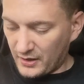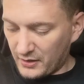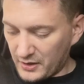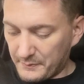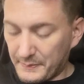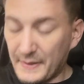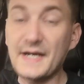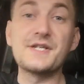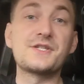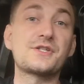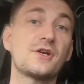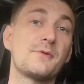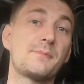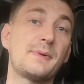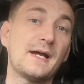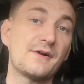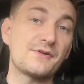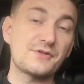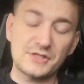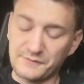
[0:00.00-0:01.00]
I'd have paid
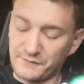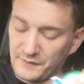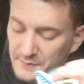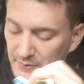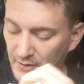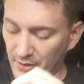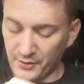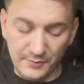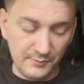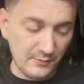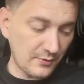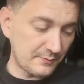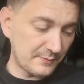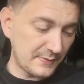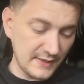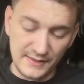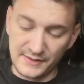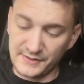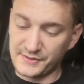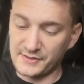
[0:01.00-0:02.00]
£2 just for the Pokemon
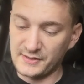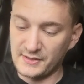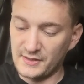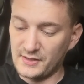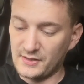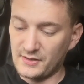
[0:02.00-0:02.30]
bits.